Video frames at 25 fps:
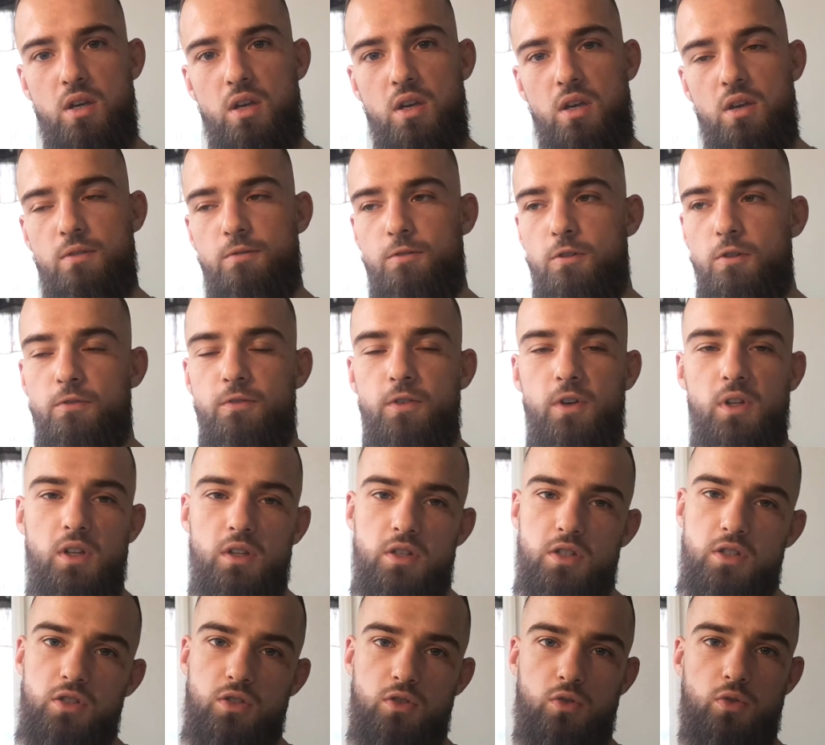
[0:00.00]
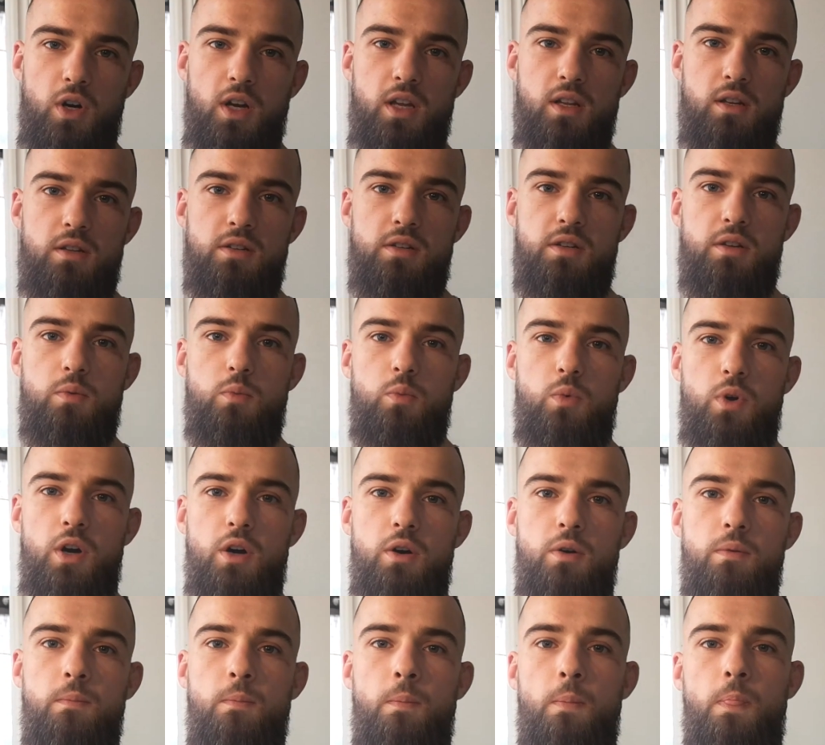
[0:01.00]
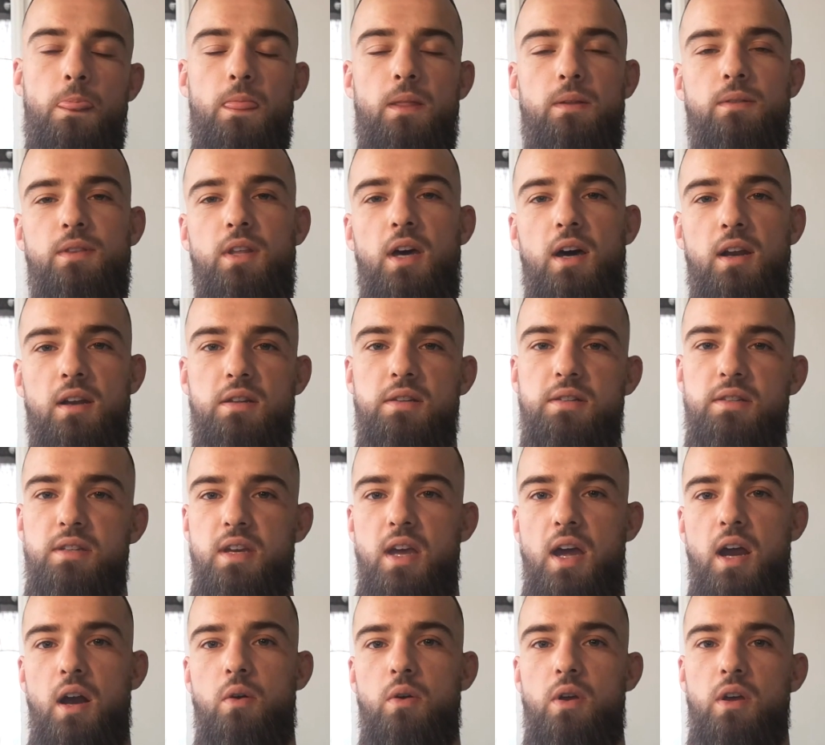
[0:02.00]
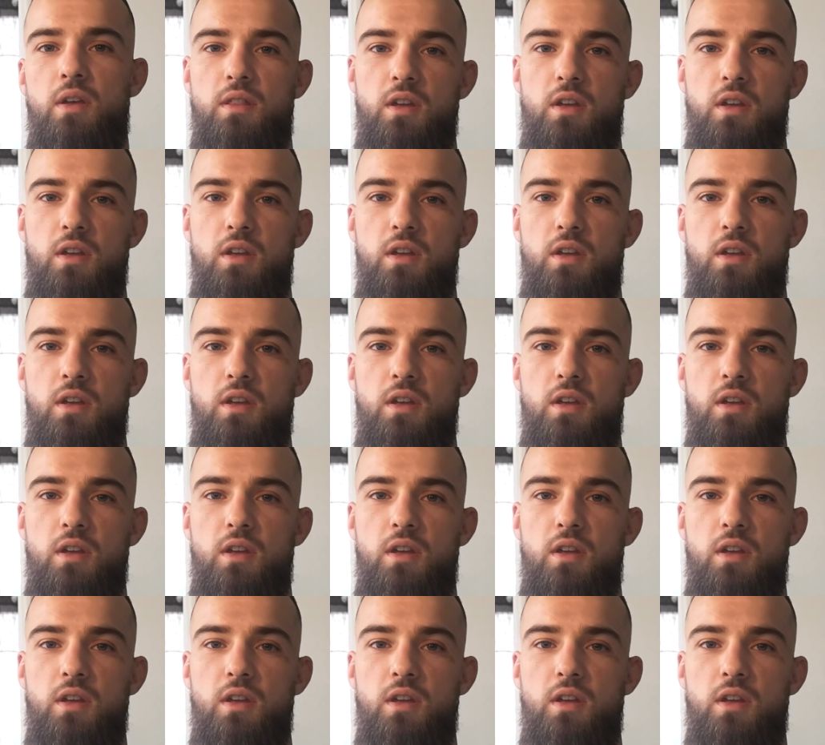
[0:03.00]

if you feel a strain somewhere, that is the area